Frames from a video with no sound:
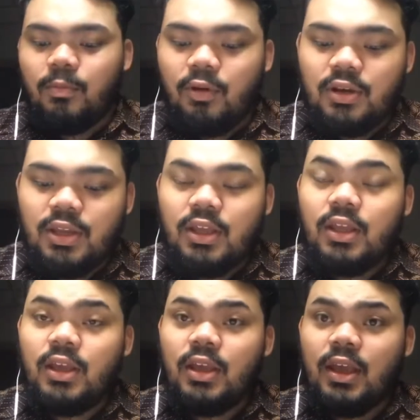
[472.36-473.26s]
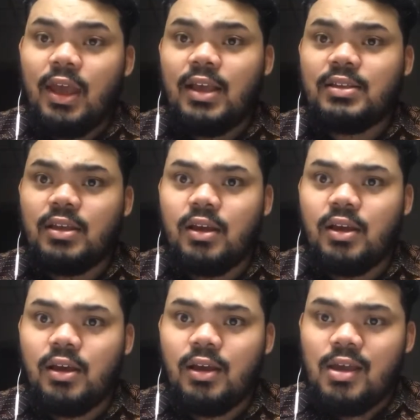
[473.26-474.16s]
body has
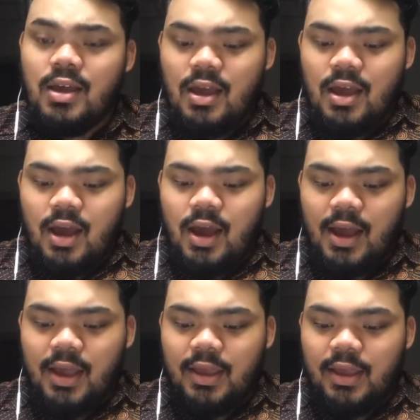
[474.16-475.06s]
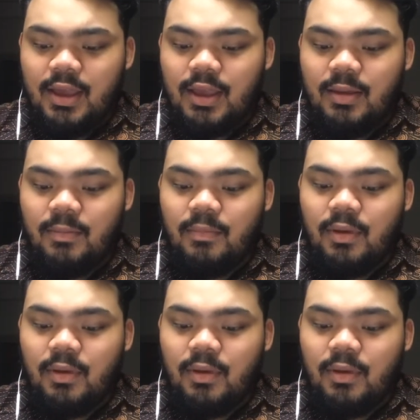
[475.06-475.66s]
a high